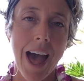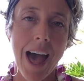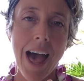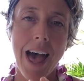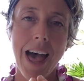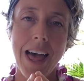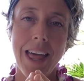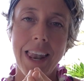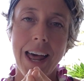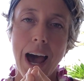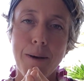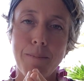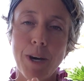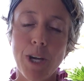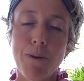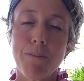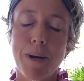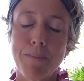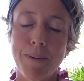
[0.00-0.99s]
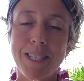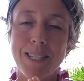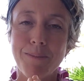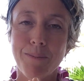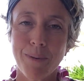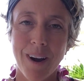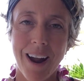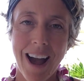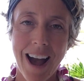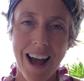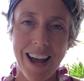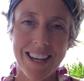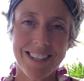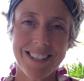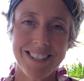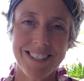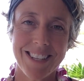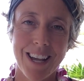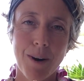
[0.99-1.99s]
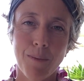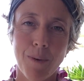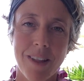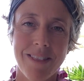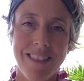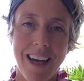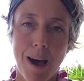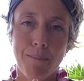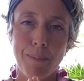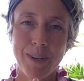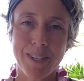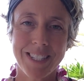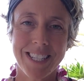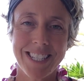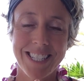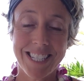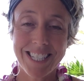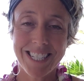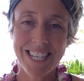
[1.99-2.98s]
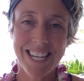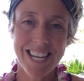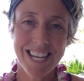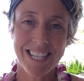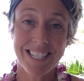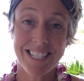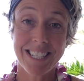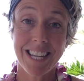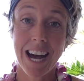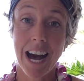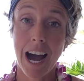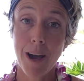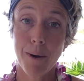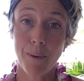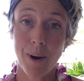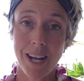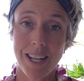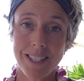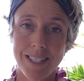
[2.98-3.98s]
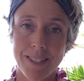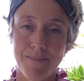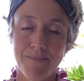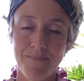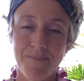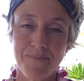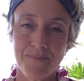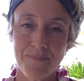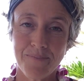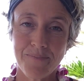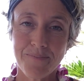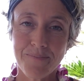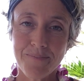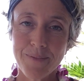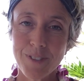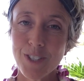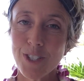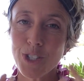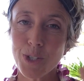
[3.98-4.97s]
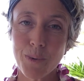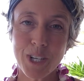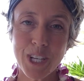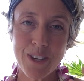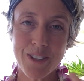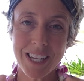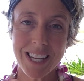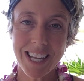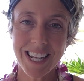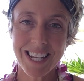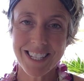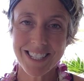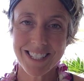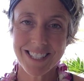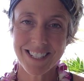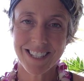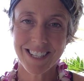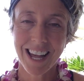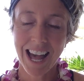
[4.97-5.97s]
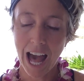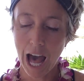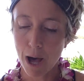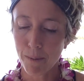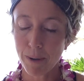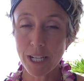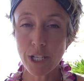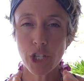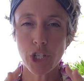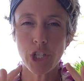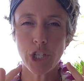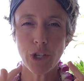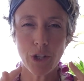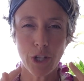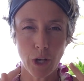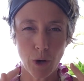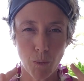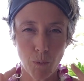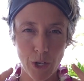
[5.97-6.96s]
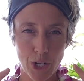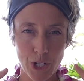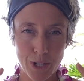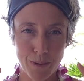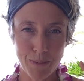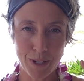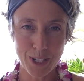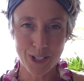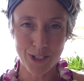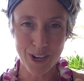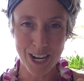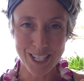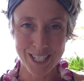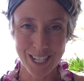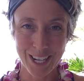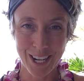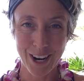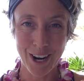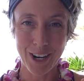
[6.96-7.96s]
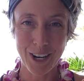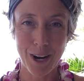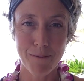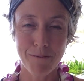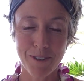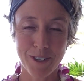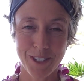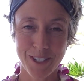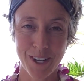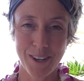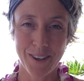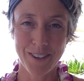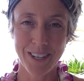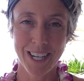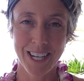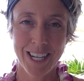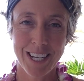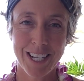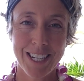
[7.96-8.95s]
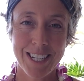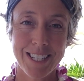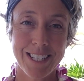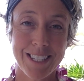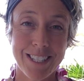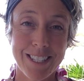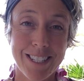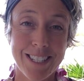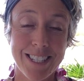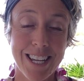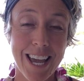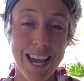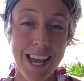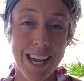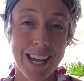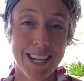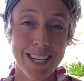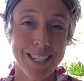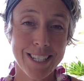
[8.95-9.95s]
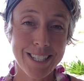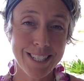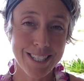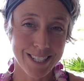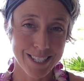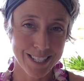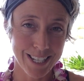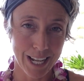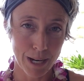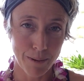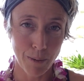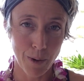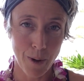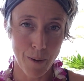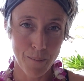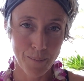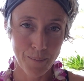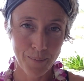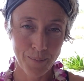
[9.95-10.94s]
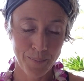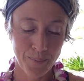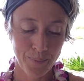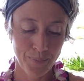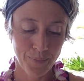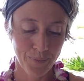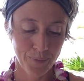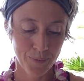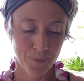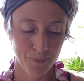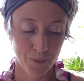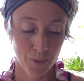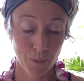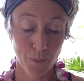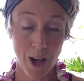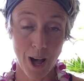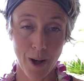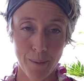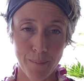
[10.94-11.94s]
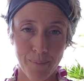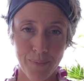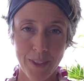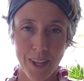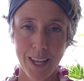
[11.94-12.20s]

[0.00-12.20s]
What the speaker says: And I bet you might be surprised at what that percentage is. I was. So what do you think it is? How much do you think we should be stretching our comfort zone to stay sustainable? Well,